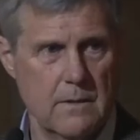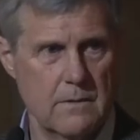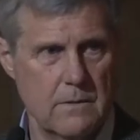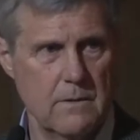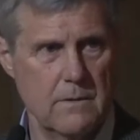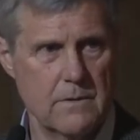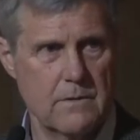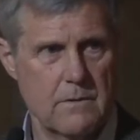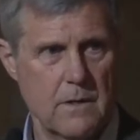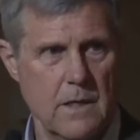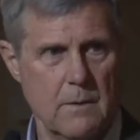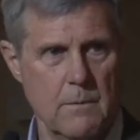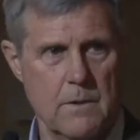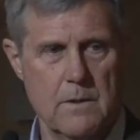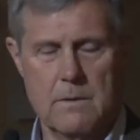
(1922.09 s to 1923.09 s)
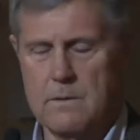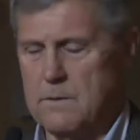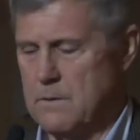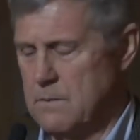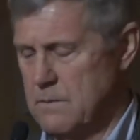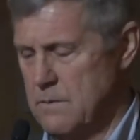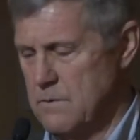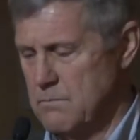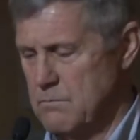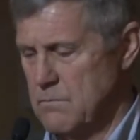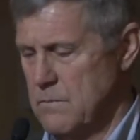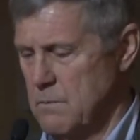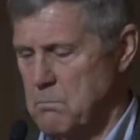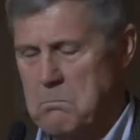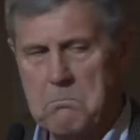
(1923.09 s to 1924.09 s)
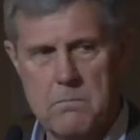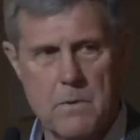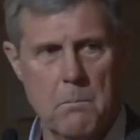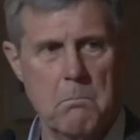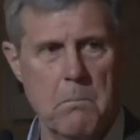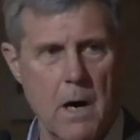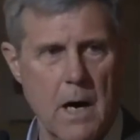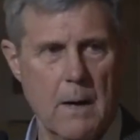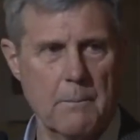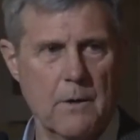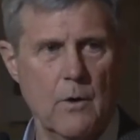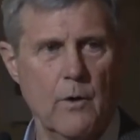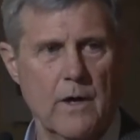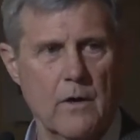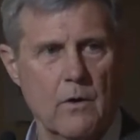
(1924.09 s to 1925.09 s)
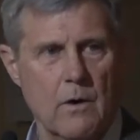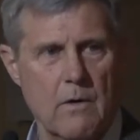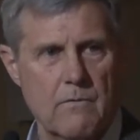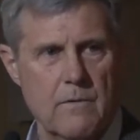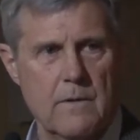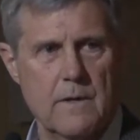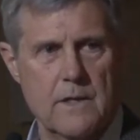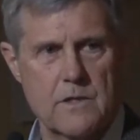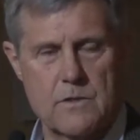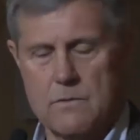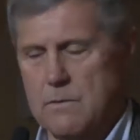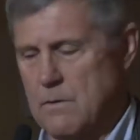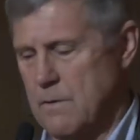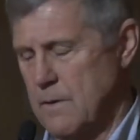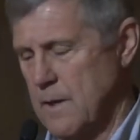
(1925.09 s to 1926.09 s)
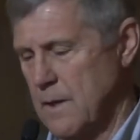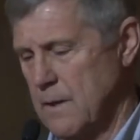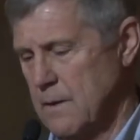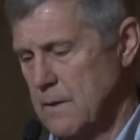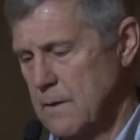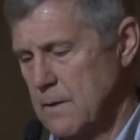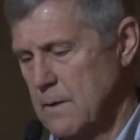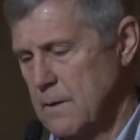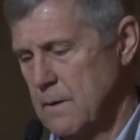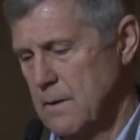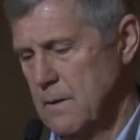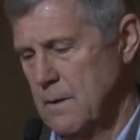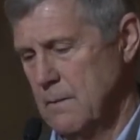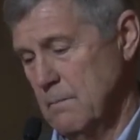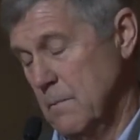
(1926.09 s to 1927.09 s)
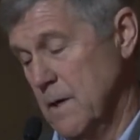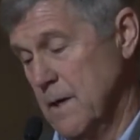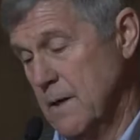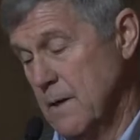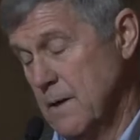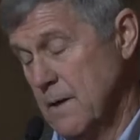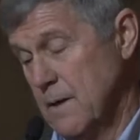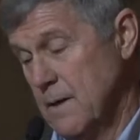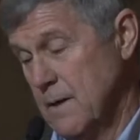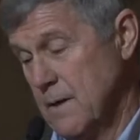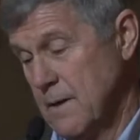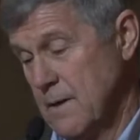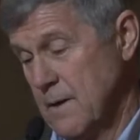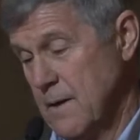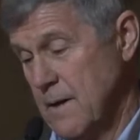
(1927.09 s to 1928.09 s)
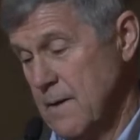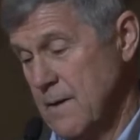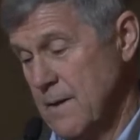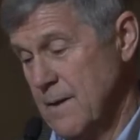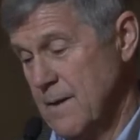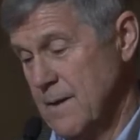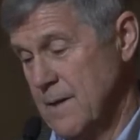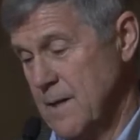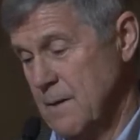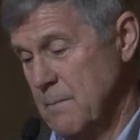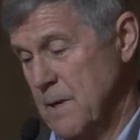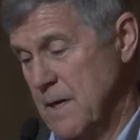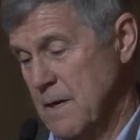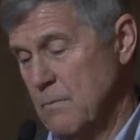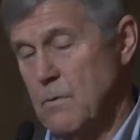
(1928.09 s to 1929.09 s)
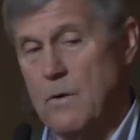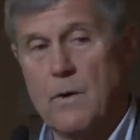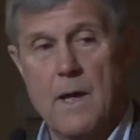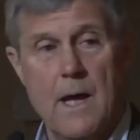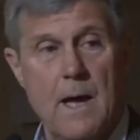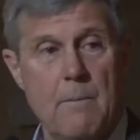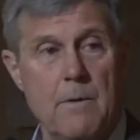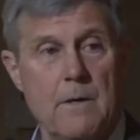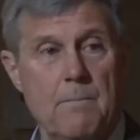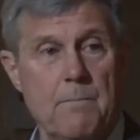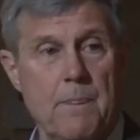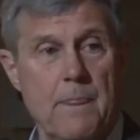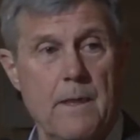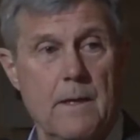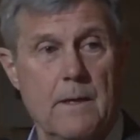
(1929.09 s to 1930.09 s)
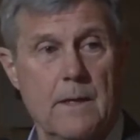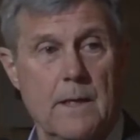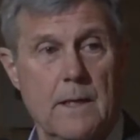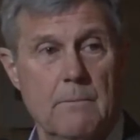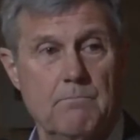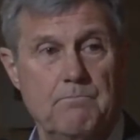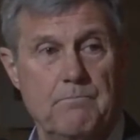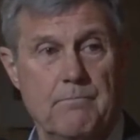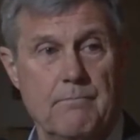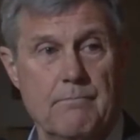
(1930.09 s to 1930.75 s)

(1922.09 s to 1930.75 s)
the, the trauma, the, the, the, bomb going off and that sort of thing. But it doesn't mean it won't happen. Um,